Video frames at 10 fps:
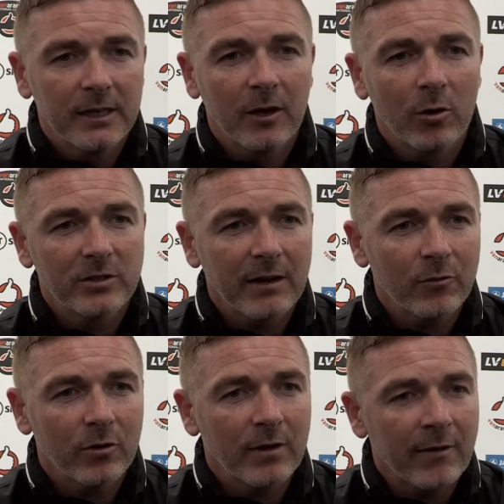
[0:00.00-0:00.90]
you know, because
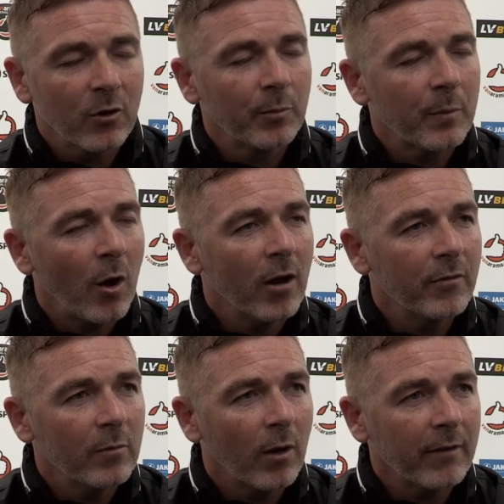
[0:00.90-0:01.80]
everyone will be part
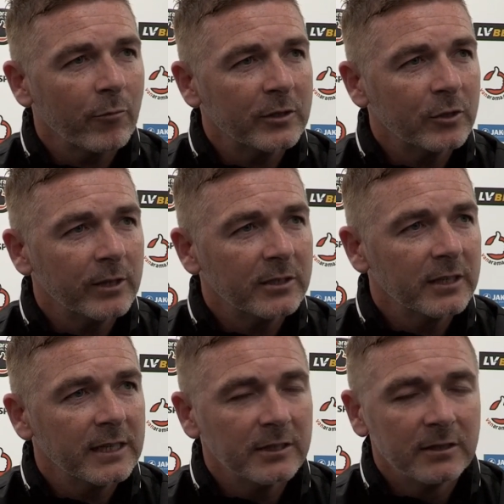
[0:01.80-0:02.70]
of it, whatever we do this
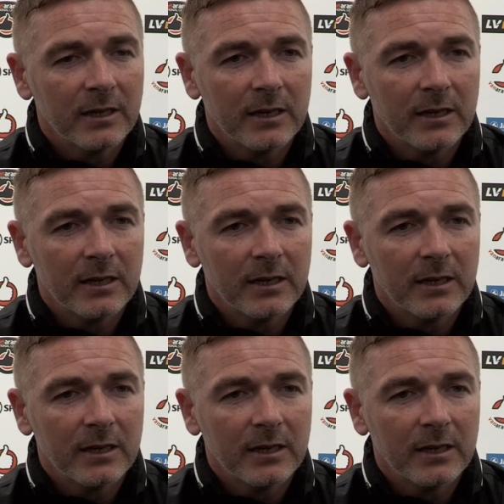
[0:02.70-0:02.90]
season.